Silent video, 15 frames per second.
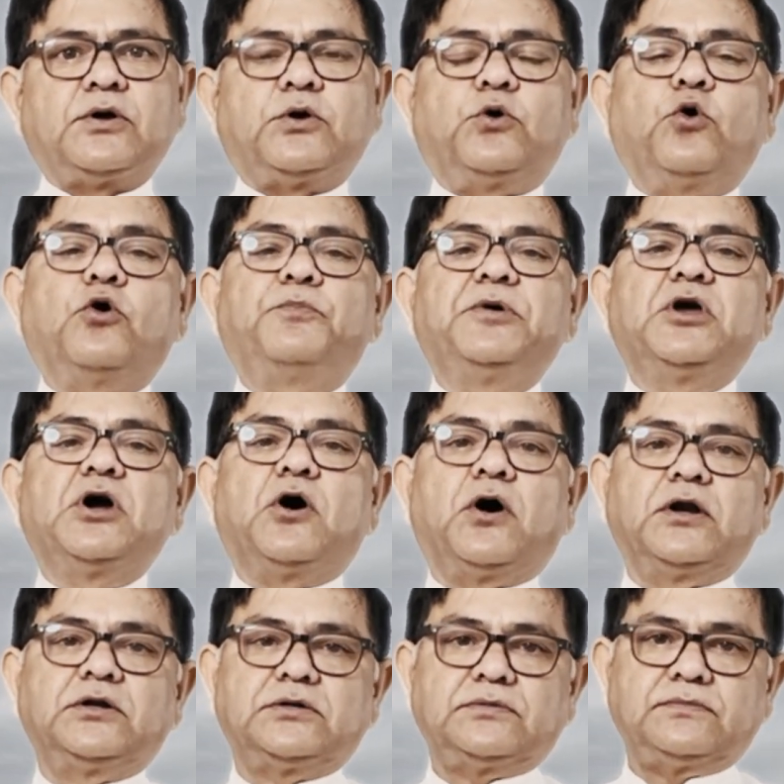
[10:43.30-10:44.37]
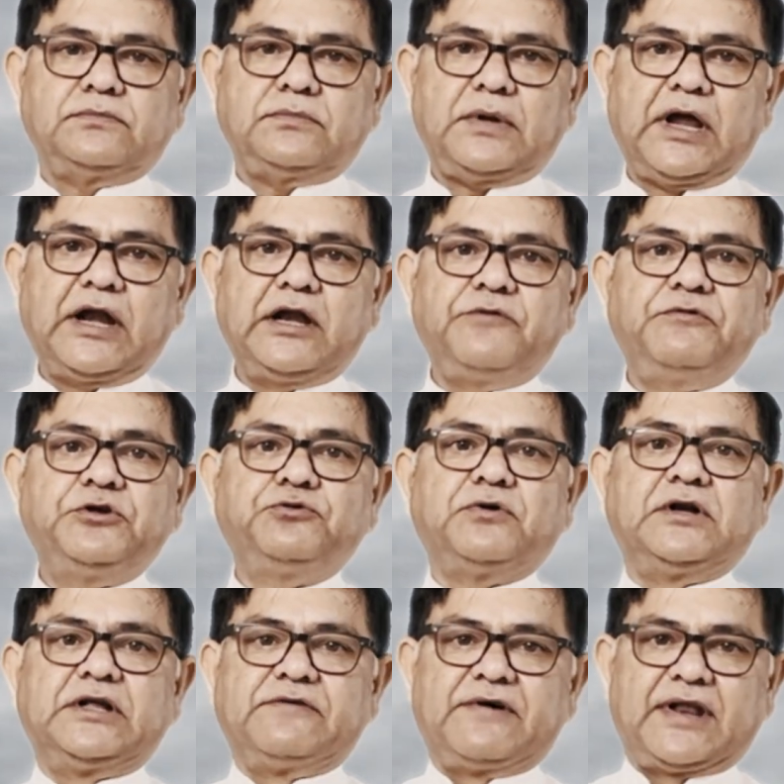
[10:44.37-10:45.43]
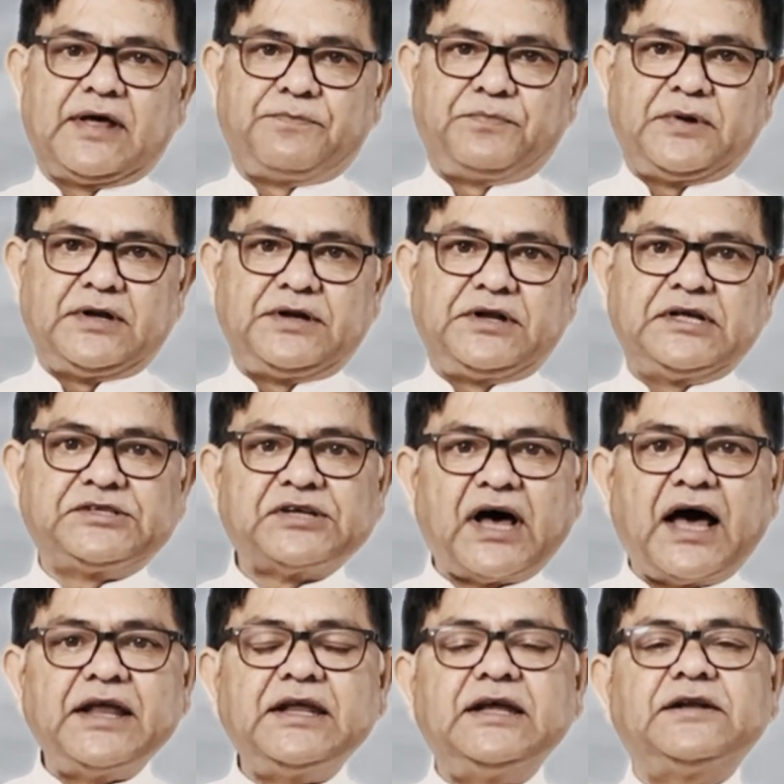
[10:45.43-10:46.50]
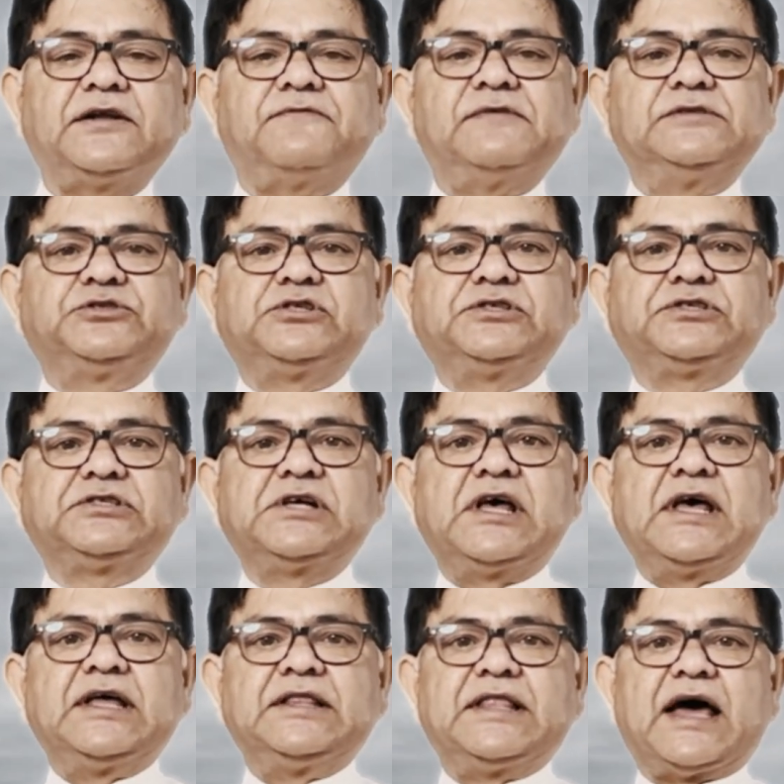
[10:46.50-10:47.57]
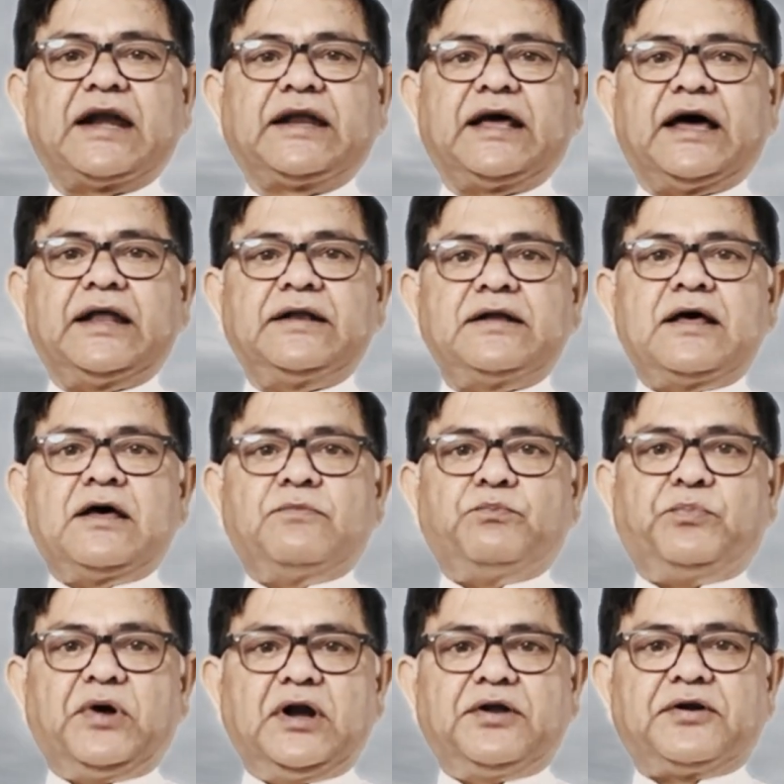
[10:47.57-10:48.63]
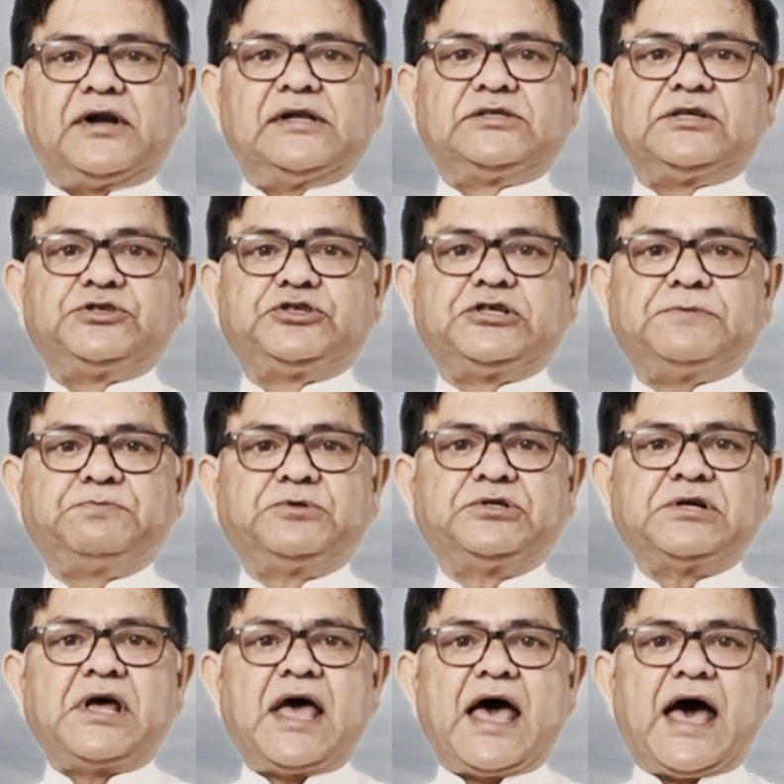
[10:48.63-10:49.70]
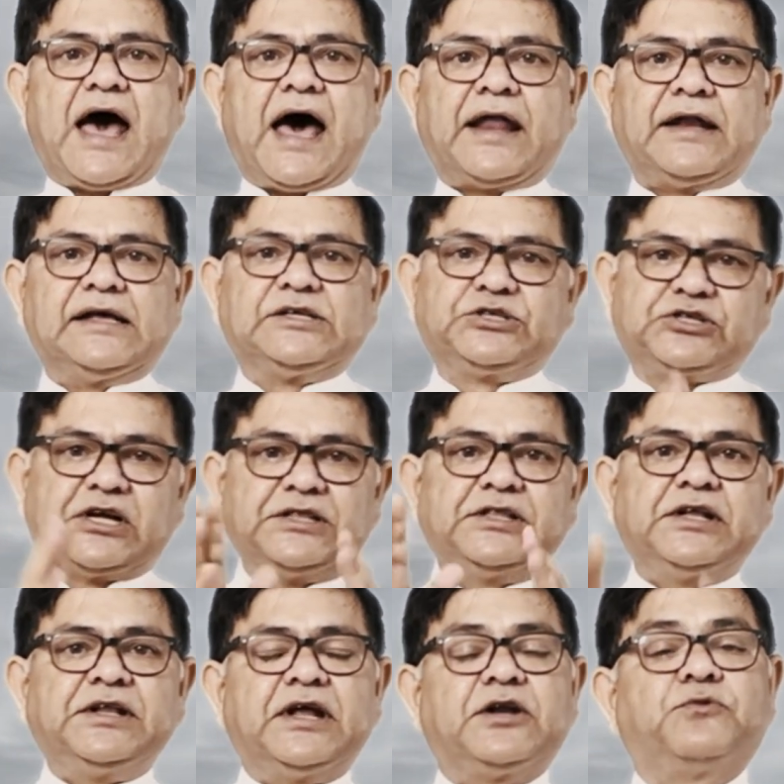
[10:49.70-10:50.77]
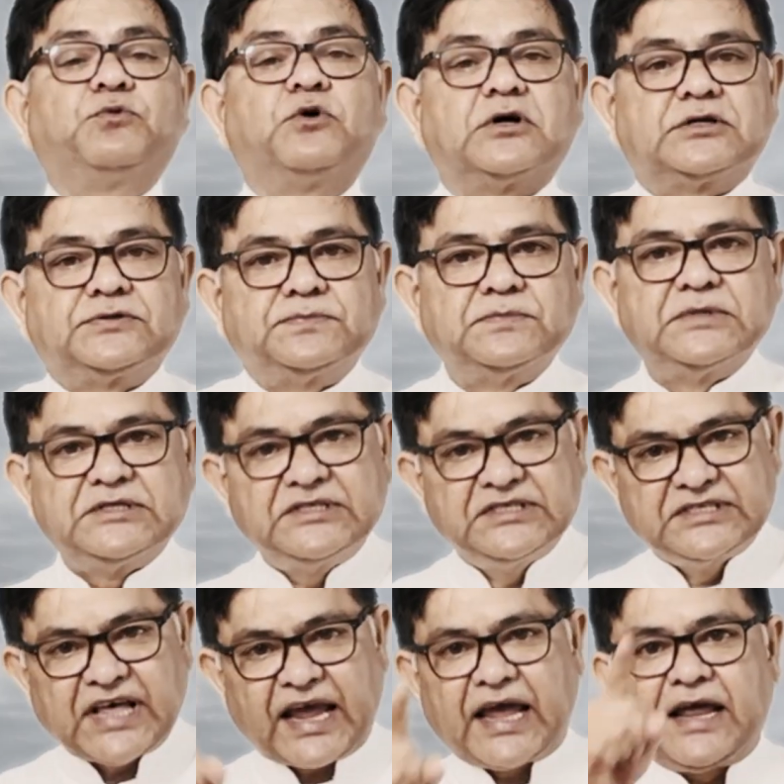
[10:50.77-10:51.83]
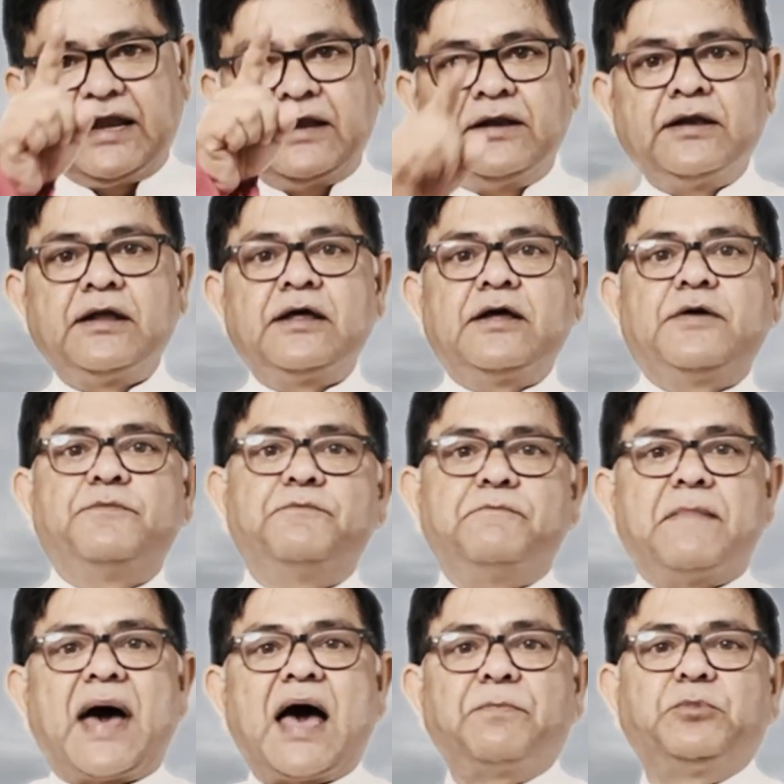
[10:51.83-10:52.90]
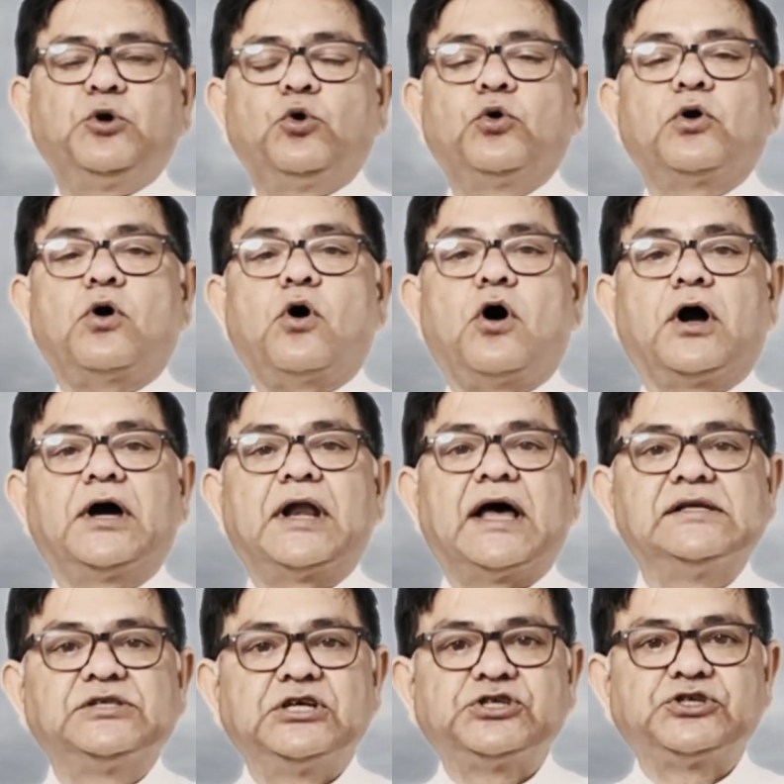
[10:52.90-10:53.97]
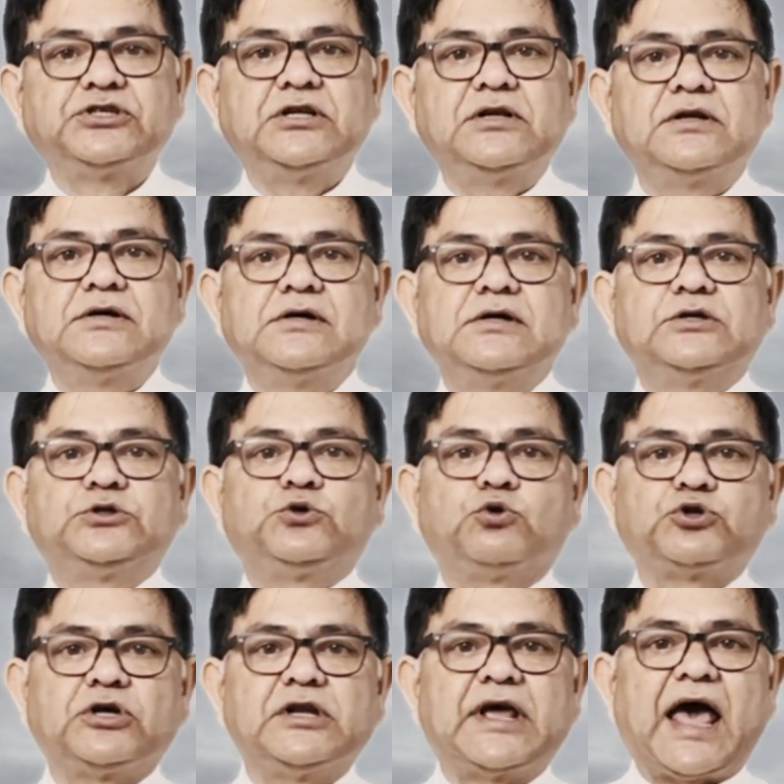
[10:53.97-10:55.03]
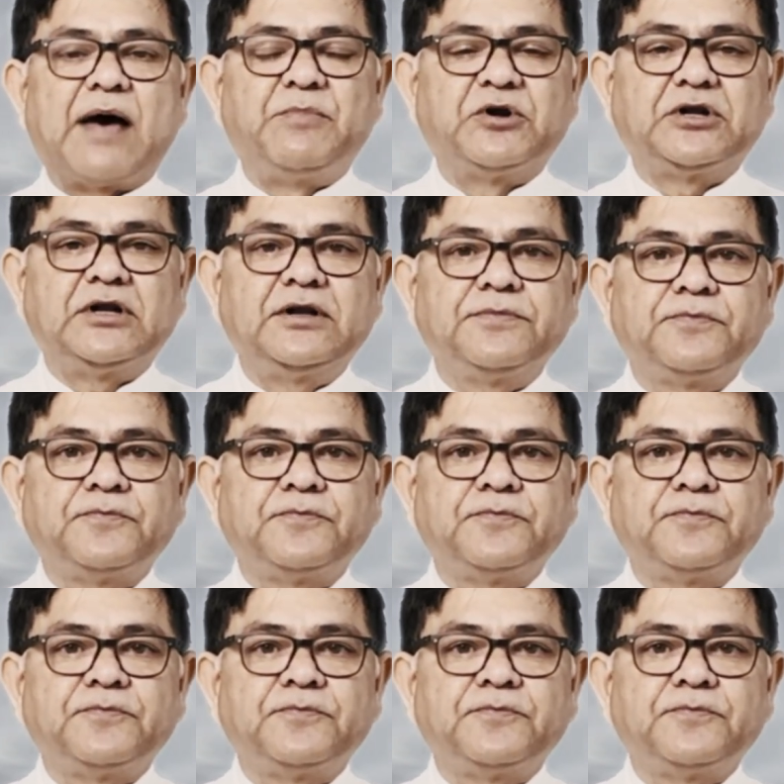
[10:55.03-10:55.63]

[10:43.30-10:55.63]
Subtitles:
go beyond individual development. Design interventions that can build relationships and strengthen networks. Second, map your organizational social capital.